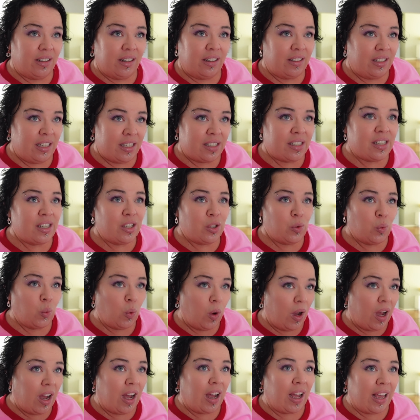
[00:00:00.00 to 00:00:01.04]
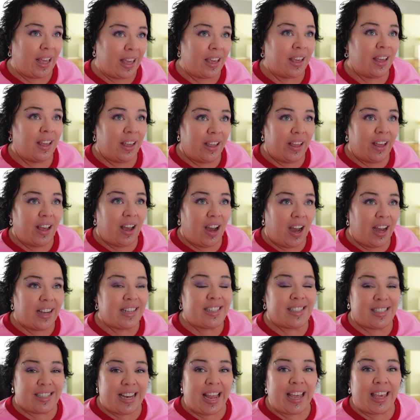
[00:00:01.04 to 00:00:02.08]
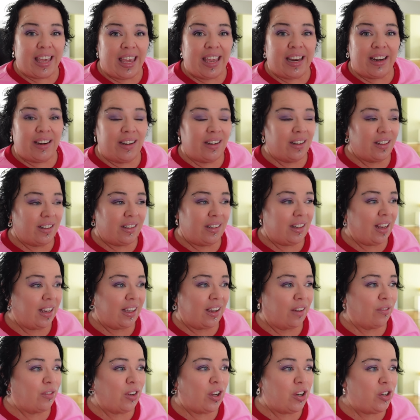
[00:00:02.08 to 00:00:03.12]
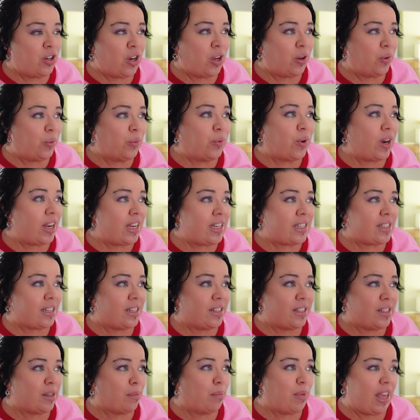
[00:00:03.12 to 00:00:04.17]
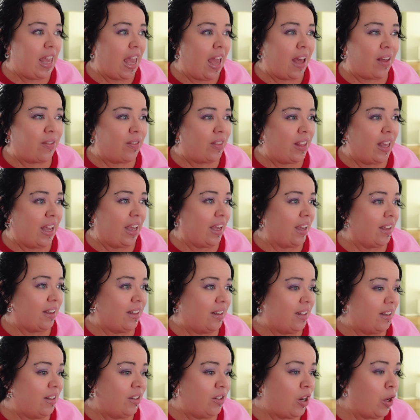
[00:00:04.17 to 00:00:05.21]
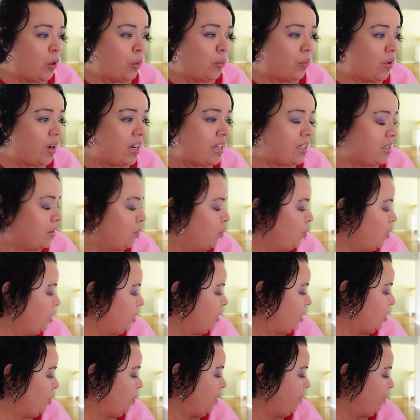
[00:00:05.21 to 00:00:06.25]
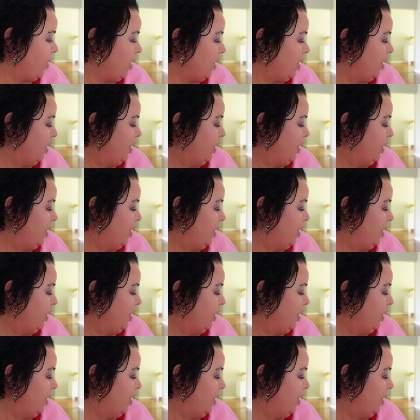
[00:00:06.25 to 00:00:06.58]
This is why I stay in. Like, I've got no reason to be out there. No reason whatsoever.